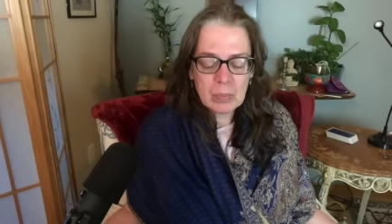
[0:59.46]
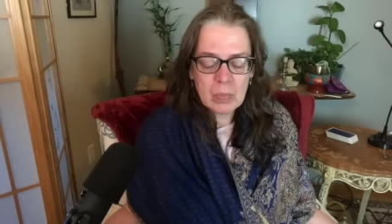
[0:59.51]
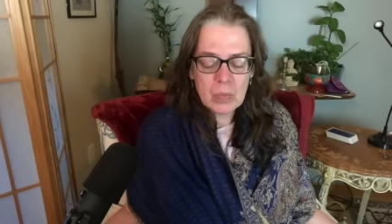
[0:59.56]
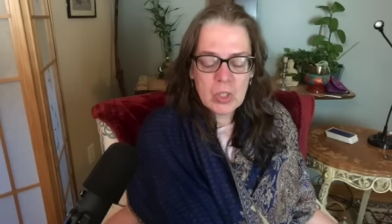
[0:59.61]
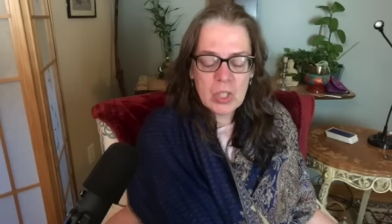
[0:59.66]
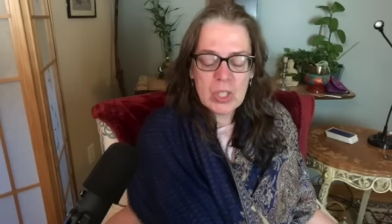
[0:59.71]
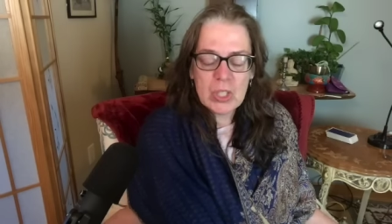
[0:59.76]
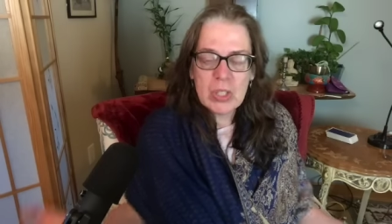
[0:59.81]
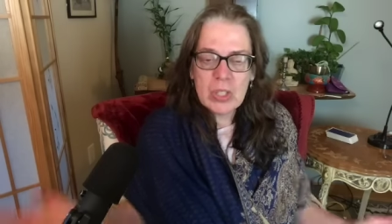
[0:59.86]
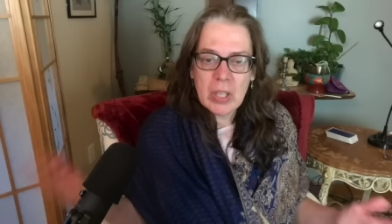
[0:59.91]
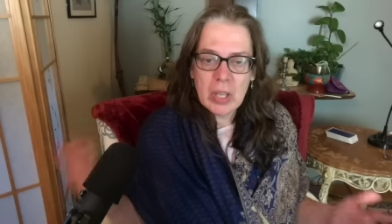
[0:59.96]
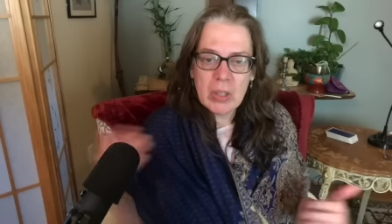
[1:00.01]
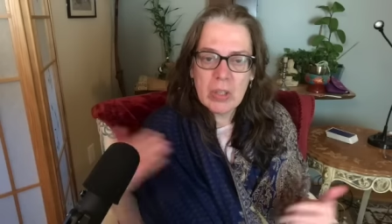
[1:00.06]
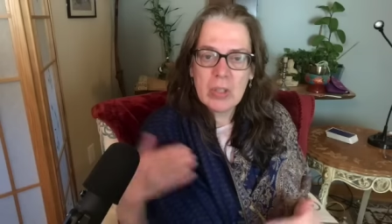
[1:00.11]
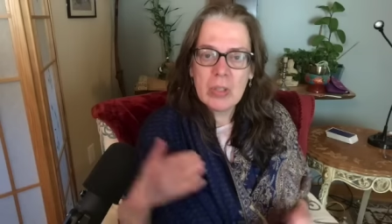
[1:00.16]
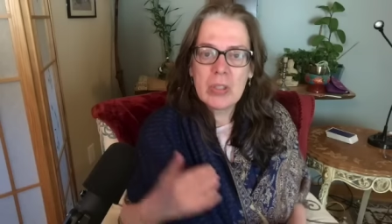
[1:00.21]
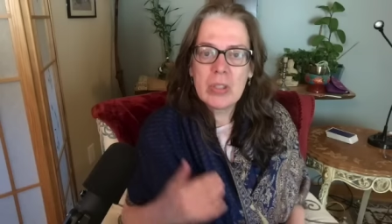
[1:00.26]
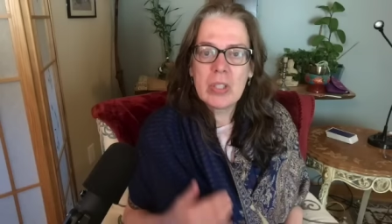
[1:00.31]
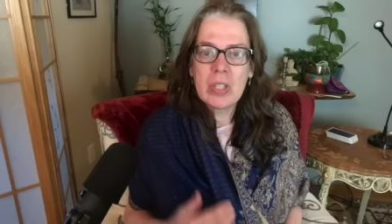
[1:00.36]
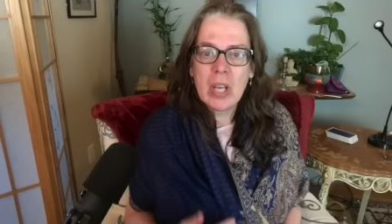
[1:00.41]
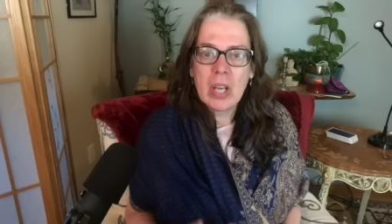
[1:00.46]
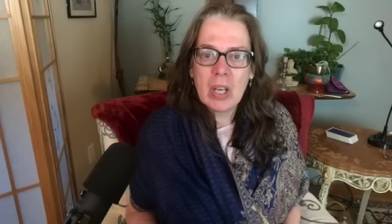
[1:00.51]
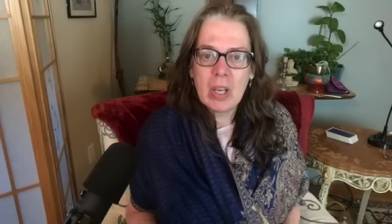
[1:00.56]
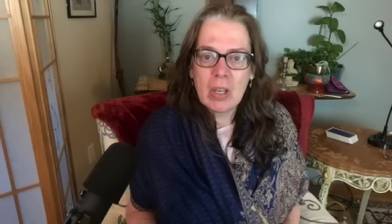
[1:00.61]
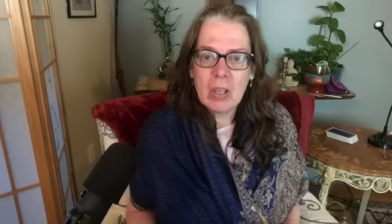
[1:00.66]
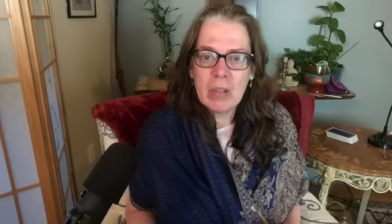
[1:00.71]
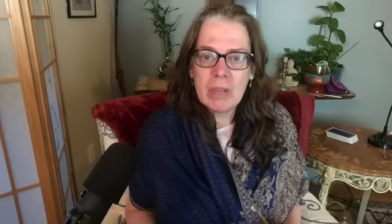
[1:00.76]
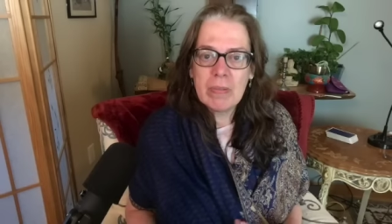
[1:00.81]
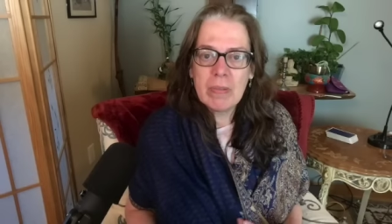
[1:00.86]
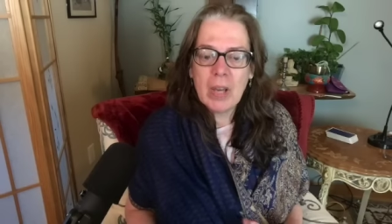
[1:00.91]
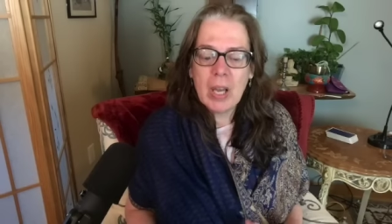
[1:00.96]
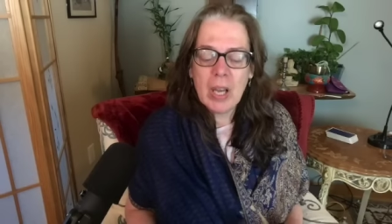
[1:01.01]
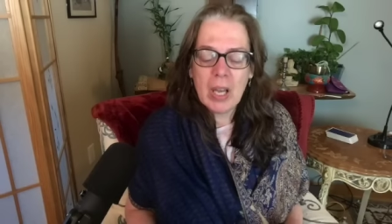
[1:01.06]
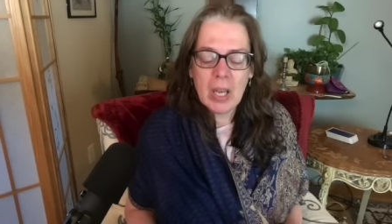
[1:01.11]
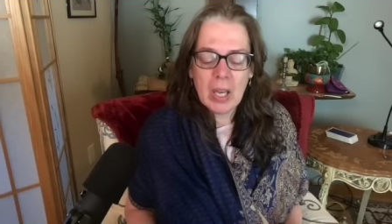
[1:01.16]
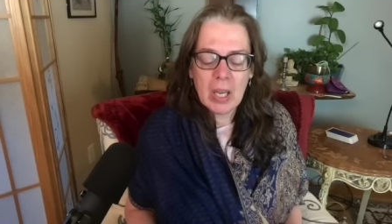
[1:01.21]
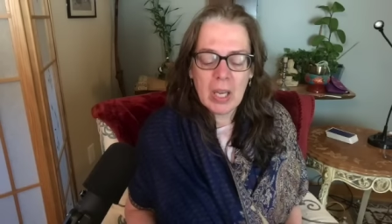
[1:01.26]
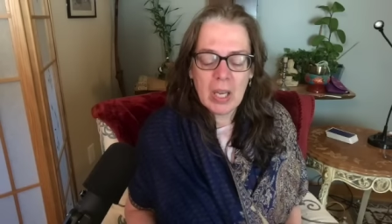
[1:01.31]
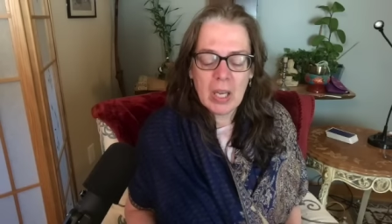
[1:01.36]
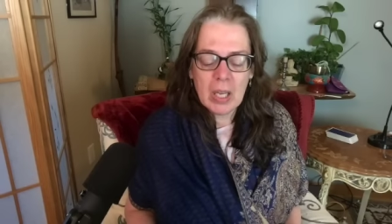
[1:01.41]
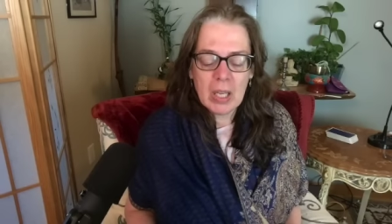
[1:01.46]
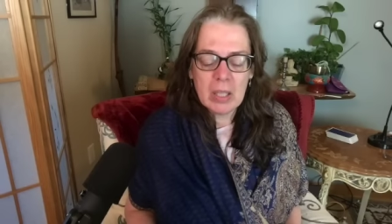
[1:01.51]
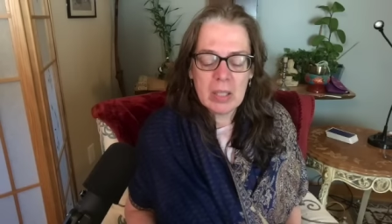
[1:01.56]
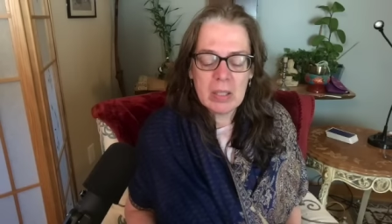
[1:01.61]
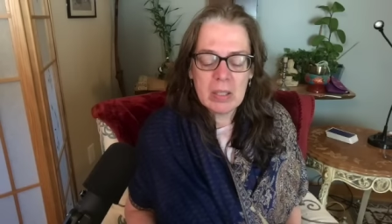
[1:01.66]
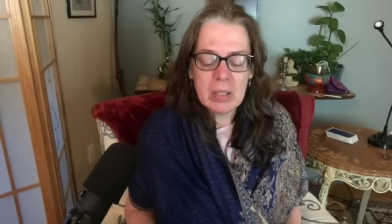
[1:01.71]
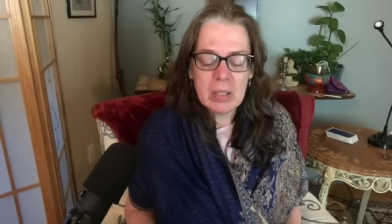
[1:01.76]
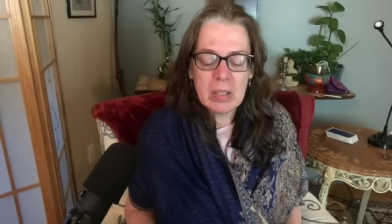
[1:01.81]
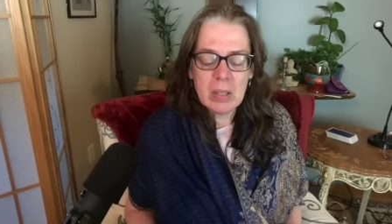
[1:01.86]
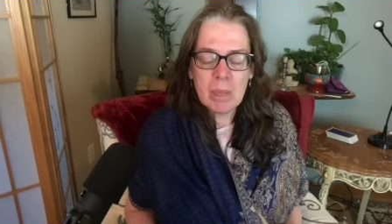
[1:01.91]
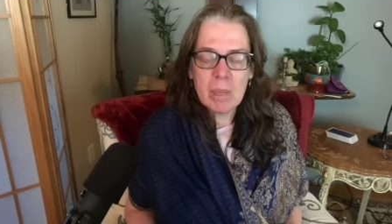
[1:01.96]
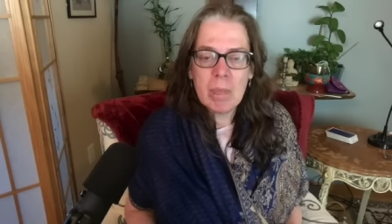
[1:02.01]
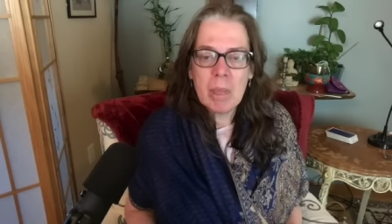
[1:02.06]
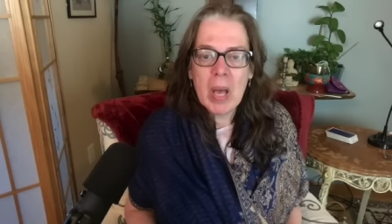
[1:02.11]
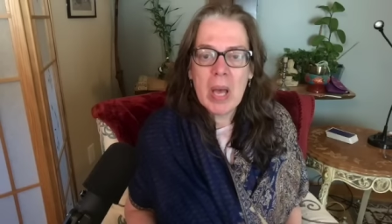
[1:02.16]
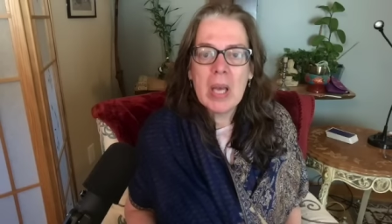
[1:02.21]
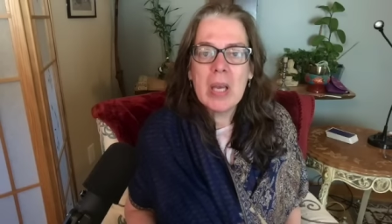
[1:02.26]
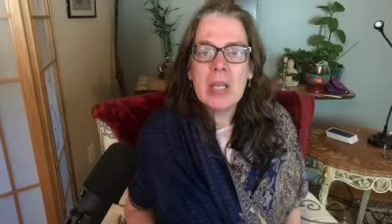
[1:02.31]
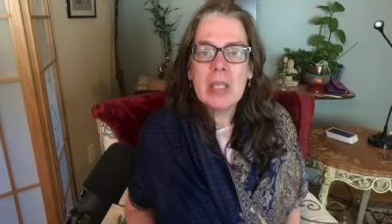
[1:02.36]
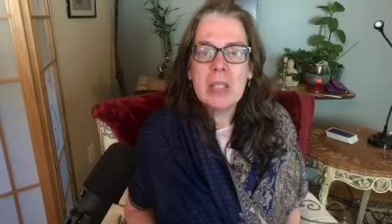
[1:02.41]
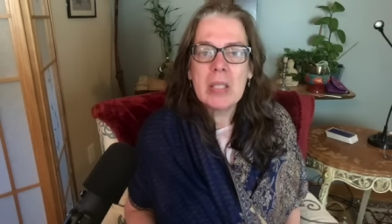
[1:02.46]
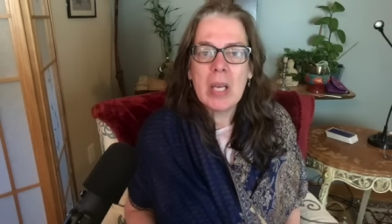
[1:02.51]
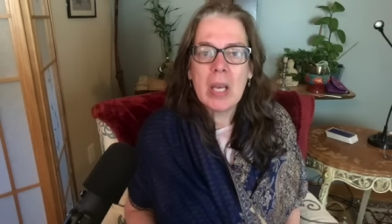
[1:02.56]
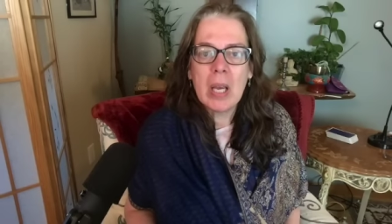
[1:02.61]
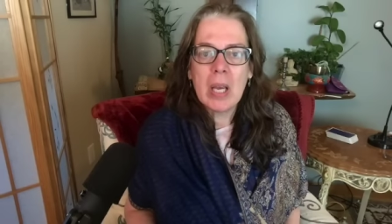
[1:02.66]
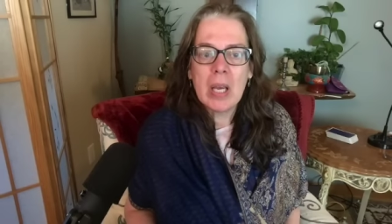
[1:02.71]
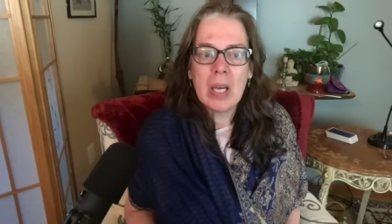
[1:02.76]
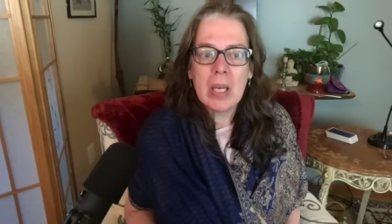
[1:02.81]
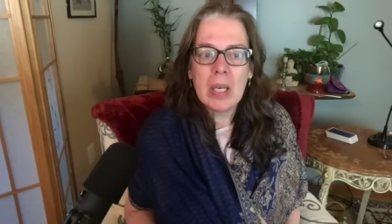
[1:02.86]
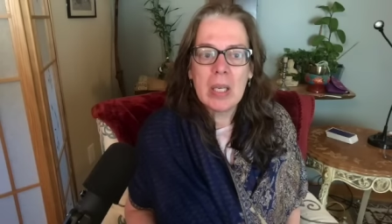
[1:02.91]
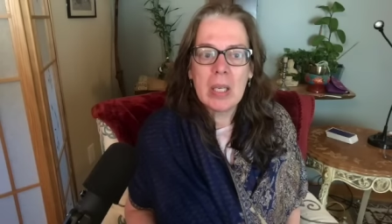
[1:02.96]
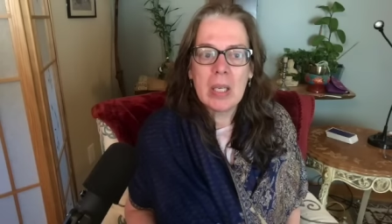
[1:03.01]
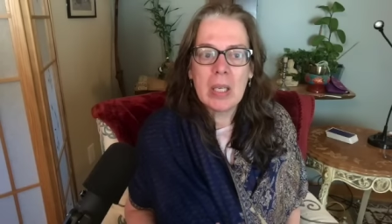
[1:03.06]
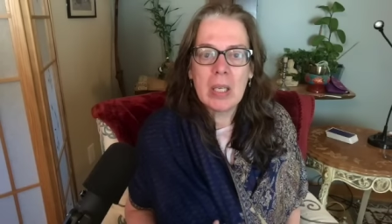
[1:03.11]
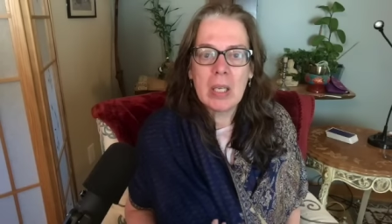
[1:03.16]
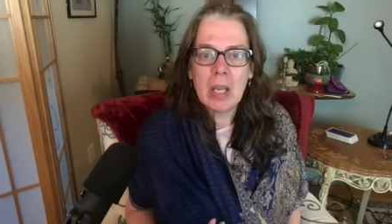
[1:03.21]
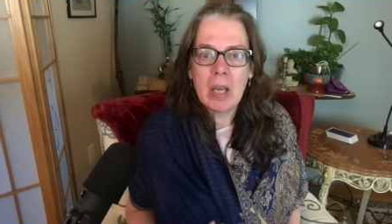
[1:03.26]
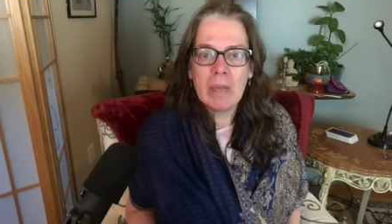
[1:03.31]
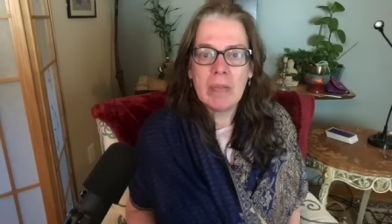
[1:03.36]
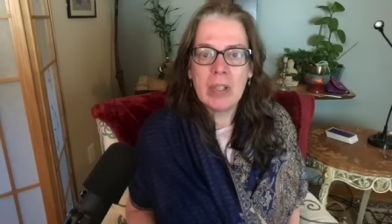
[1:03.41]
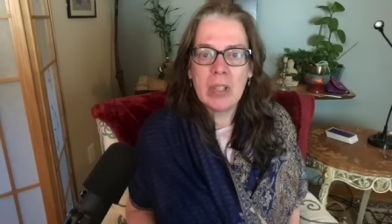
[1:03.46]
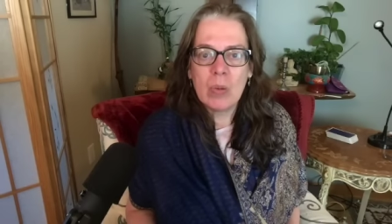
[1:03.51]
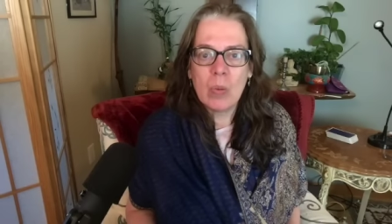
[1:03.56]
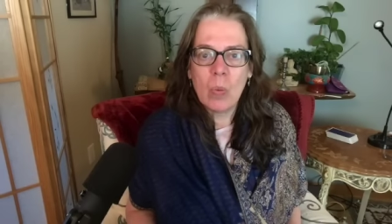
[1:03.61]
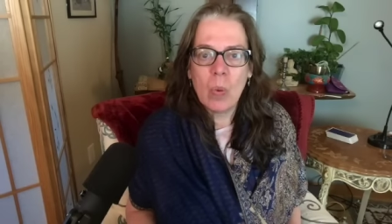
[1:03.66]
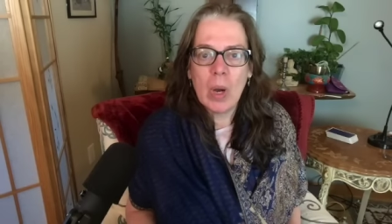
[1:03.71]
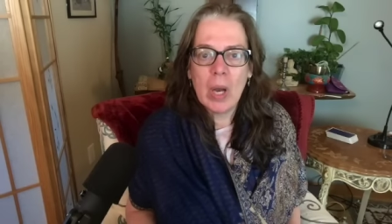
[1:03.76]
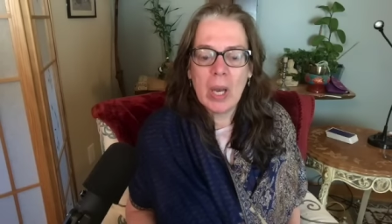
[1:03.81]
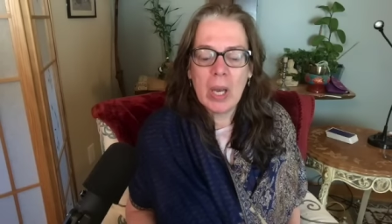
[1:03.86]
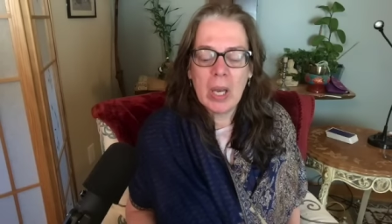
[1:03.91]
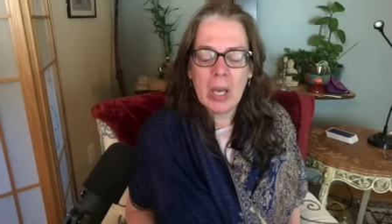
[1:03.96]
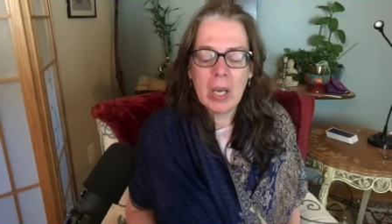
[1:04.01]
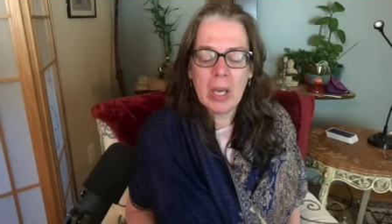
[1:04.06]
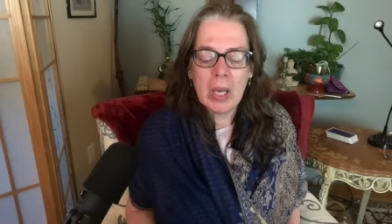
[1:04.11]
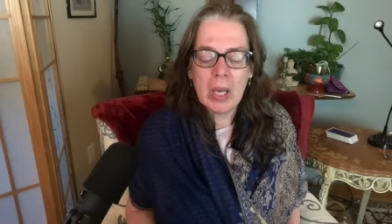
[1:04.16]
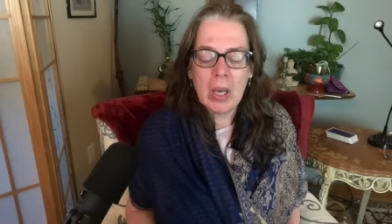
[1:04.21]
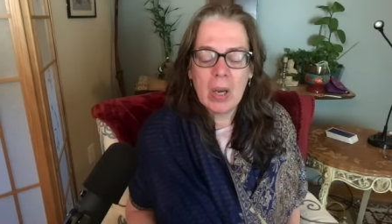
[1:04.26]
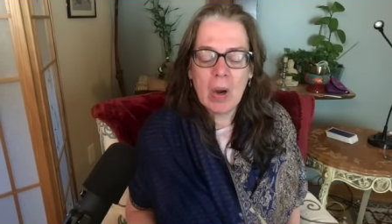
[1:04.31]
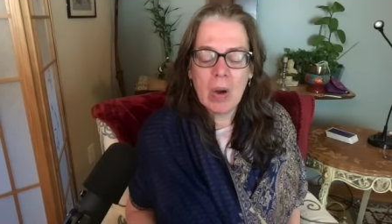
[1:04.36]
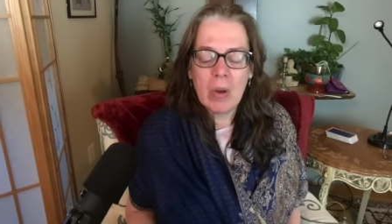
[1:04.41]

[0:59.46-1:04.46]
just center yourself and meditate in a loving way